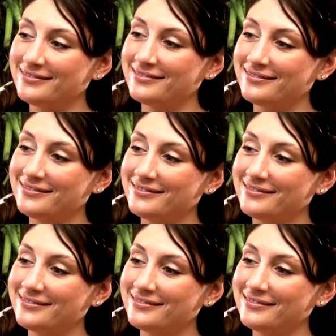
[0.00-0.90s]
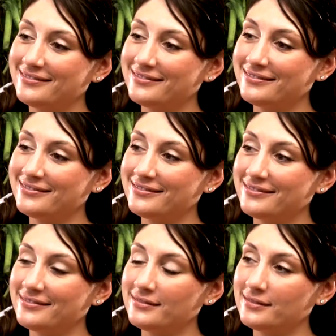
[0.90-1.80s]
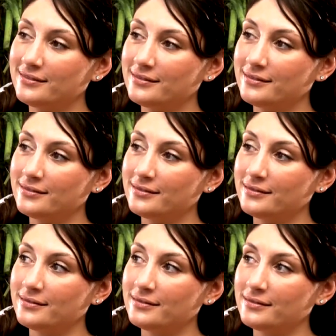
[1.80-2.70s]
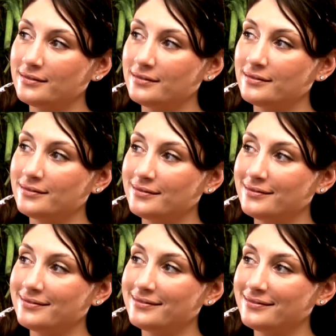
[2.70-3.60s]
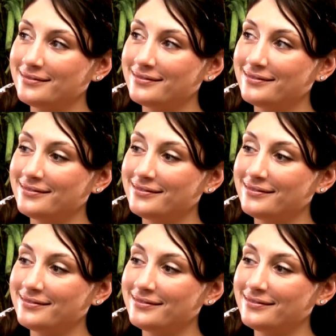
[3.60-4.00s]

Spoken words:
This person isn't speaking.